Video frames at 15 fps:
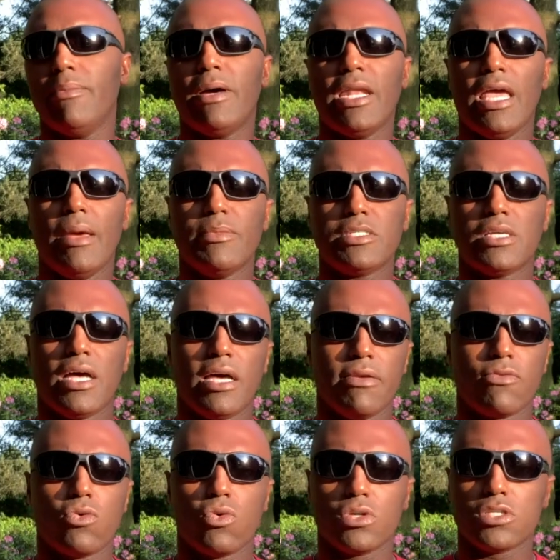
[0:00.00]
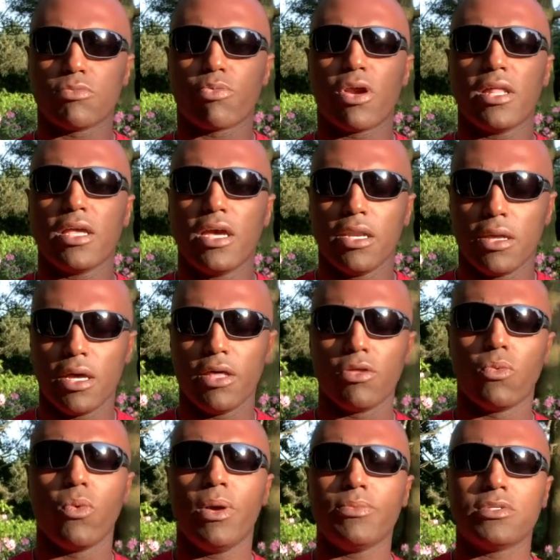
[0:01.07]
them on Amazon. Of course, they're probably on
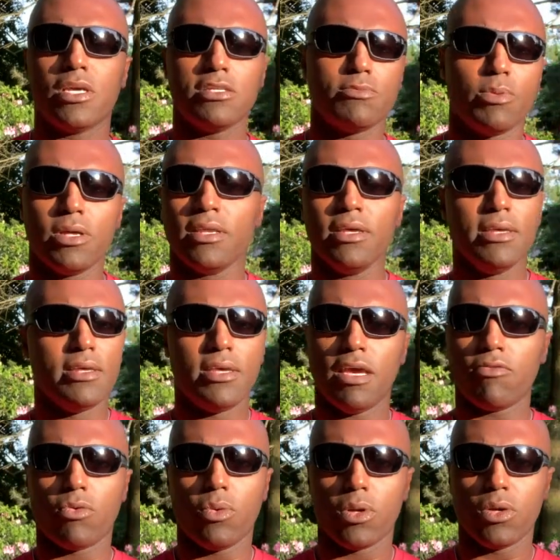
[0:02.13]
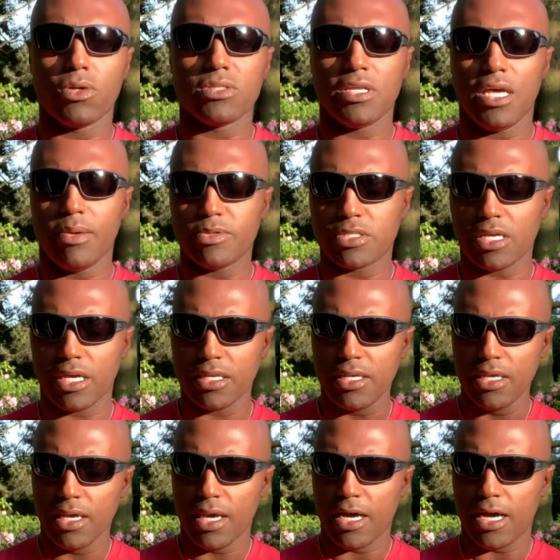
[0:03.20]
other websites, but everyone goes to Amazon.
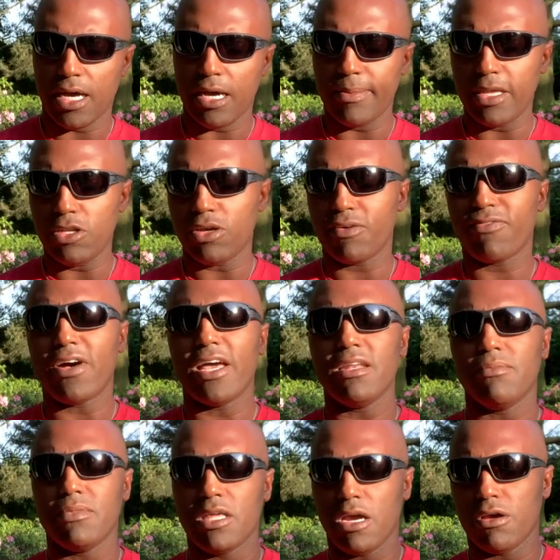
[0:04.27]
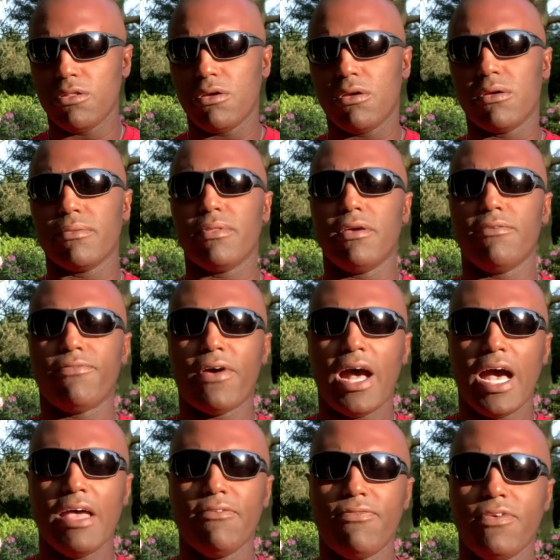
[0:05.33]
And you can find them there. They're the
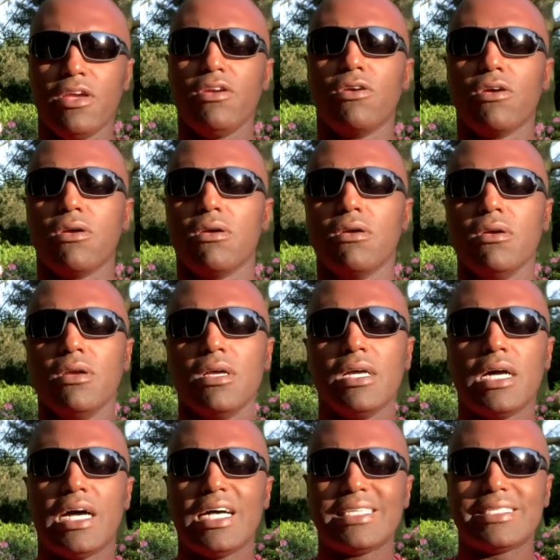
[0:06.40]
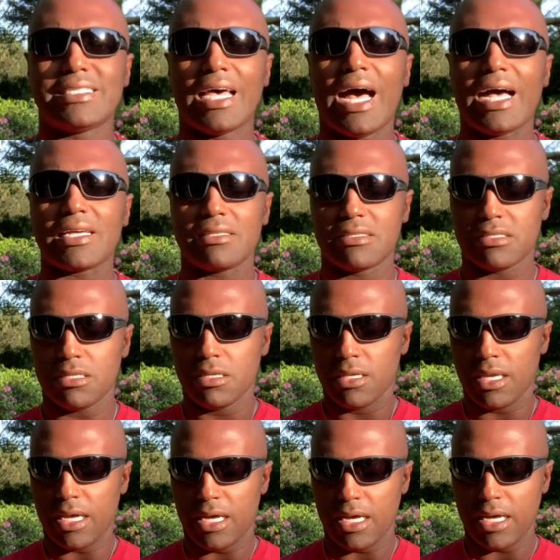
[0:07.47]
five-finger socks,
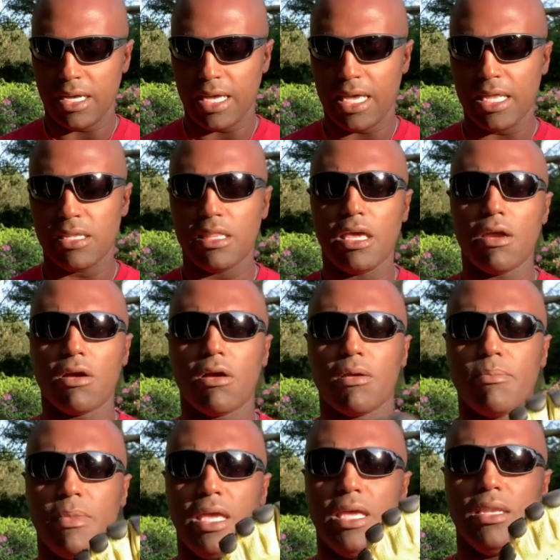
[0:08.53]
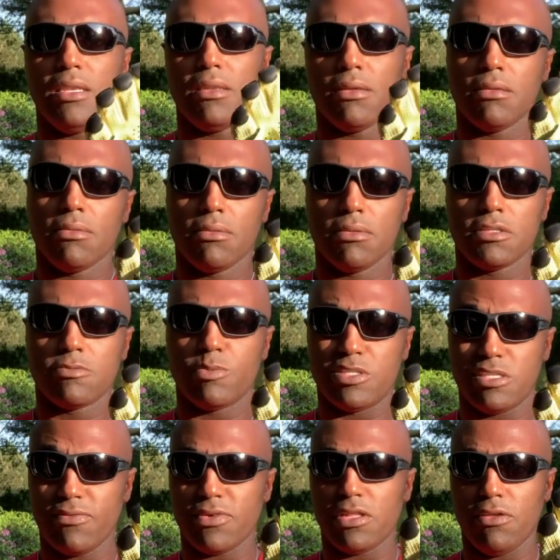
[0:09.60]
and they are made
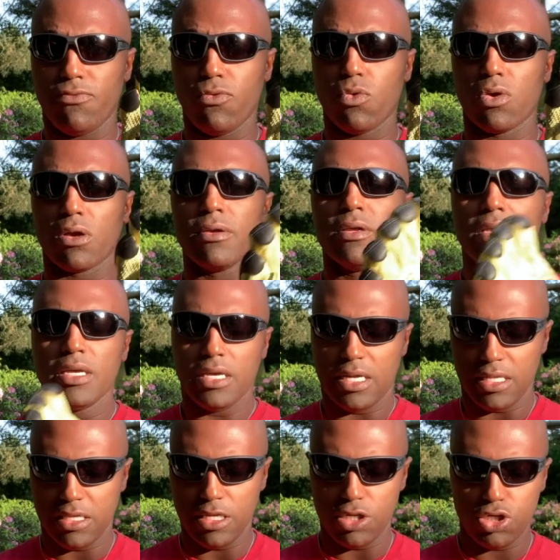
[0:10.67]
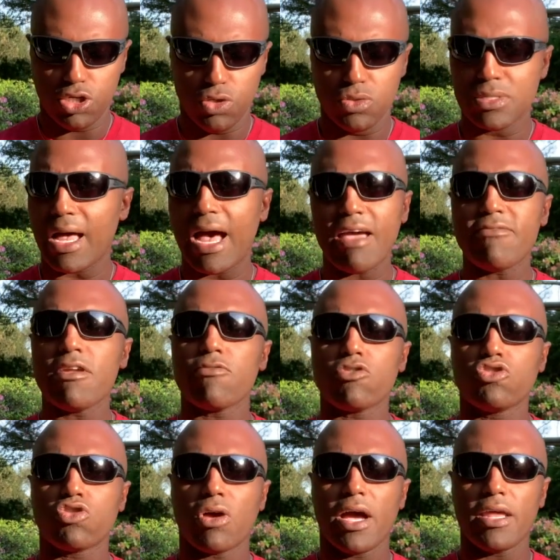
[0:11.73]
specifically for these shoes. I've never
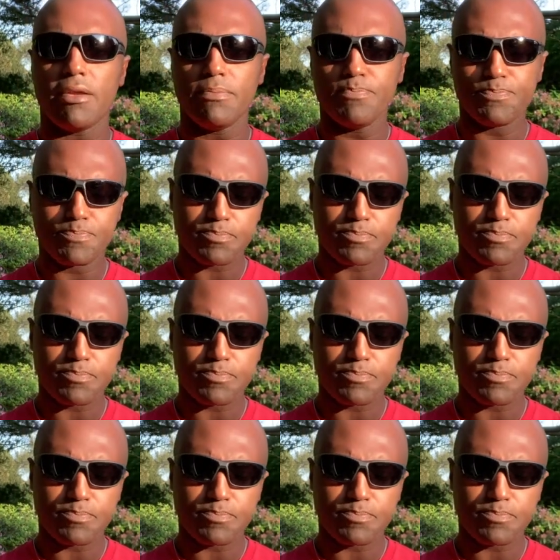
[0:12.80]
tried them.